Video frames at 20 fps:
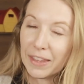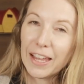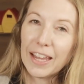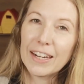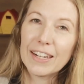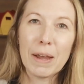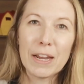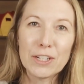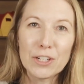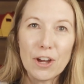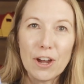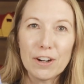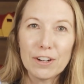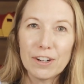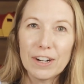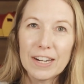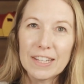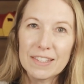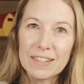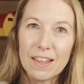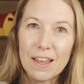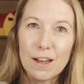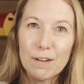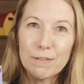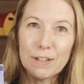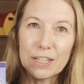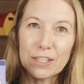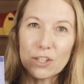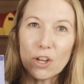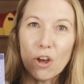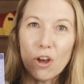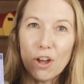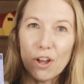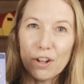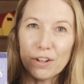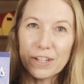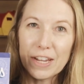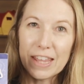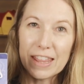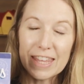one that my daughter has loved is
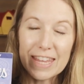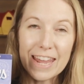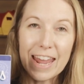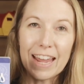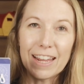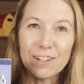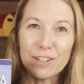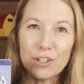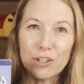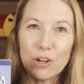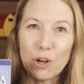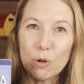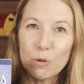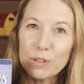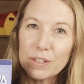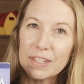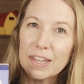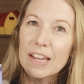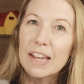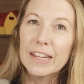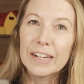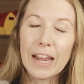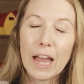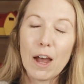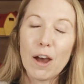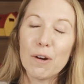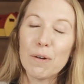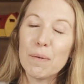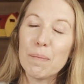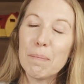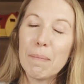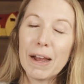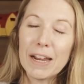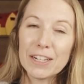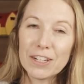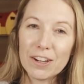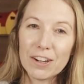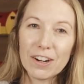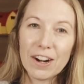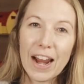called The Antidotes. Now,
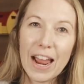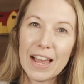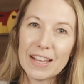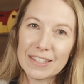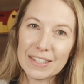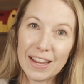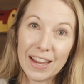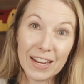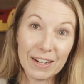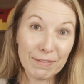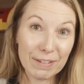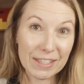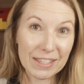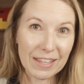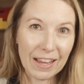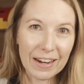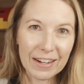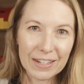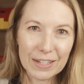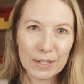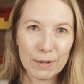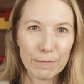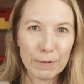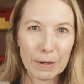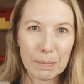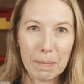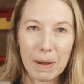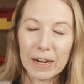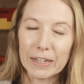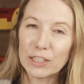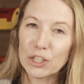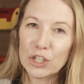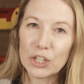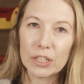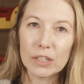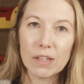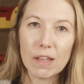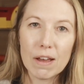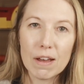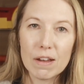my daughter has kind of a scientific mind.
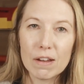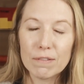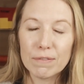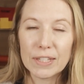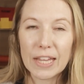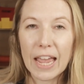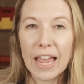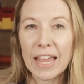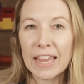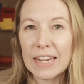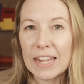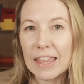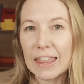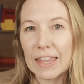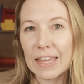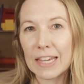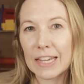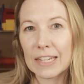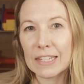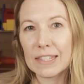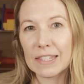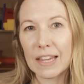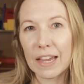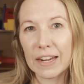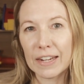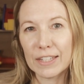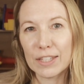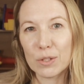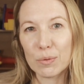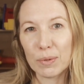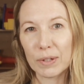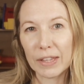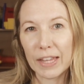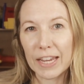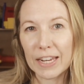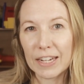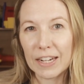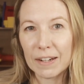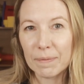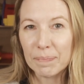She loves anything science
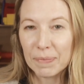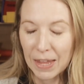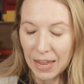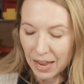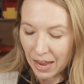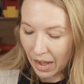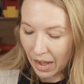related.